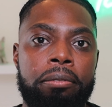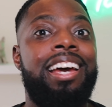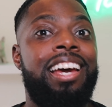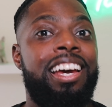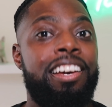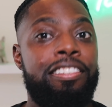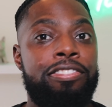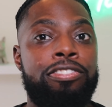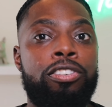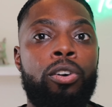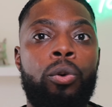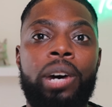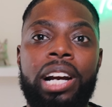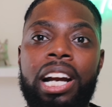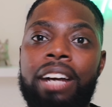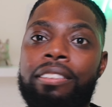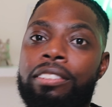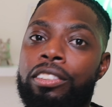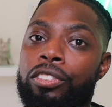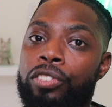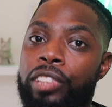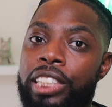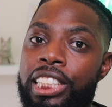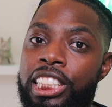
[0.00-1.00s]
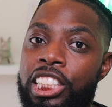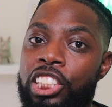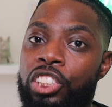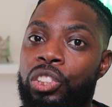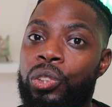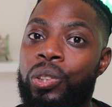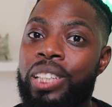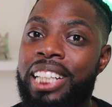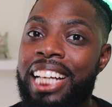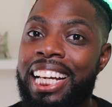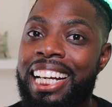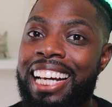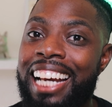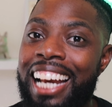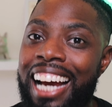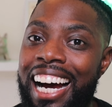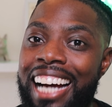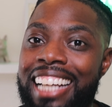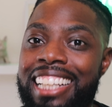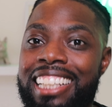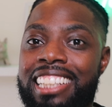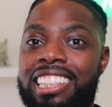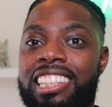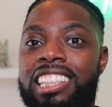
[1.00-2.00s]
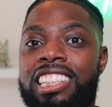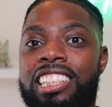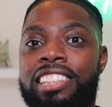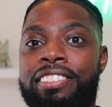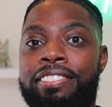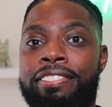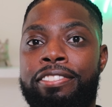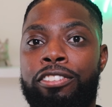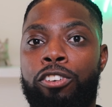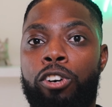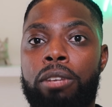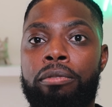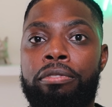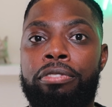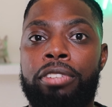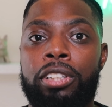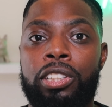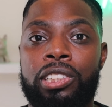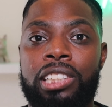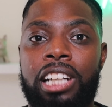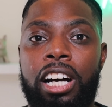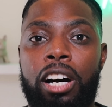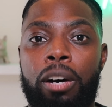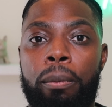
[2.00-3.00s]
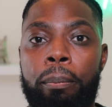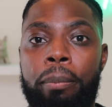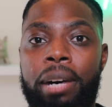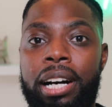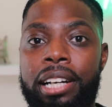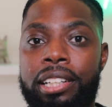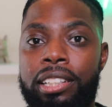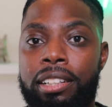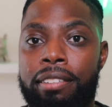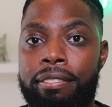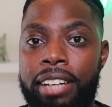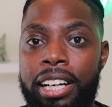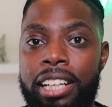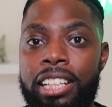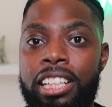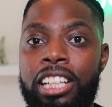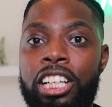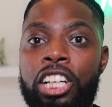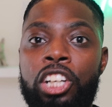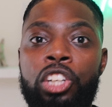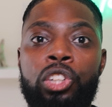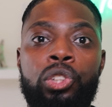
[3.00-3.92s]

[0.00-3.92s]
If for whatever reason you cannot get this form filled out by your vet,